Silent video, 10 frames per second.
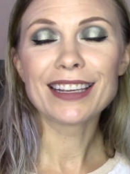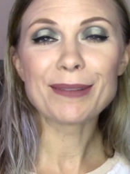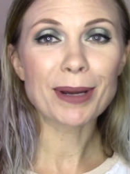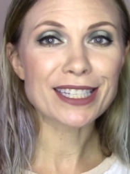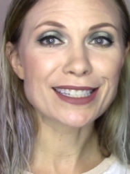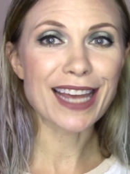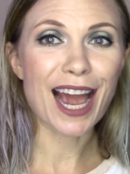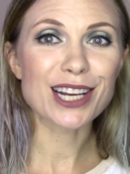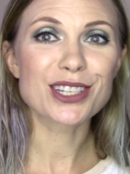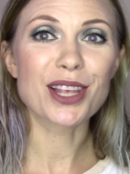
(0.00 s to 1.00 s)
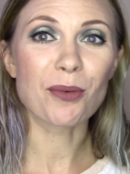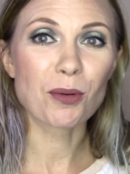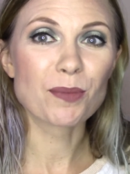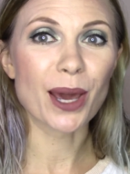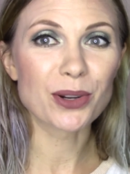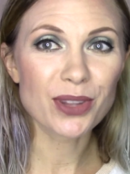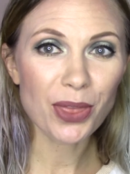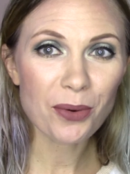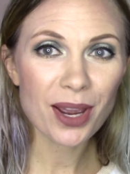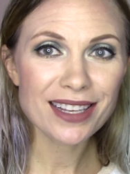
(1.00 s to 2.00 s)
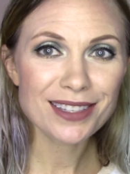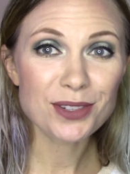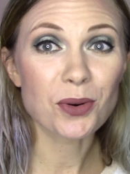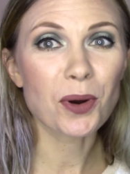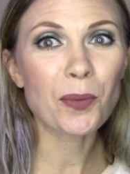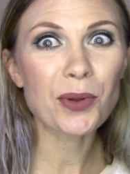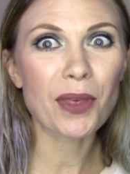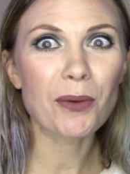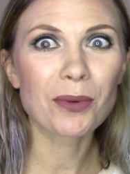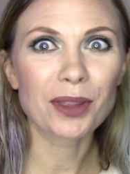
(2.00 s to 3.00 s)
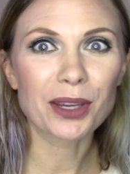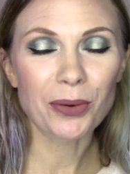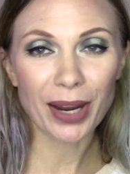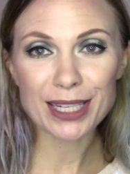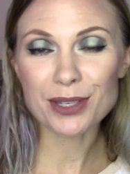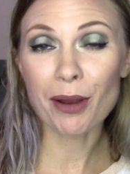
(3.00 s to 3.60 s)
in my stash that were better than the rest, or were they really great?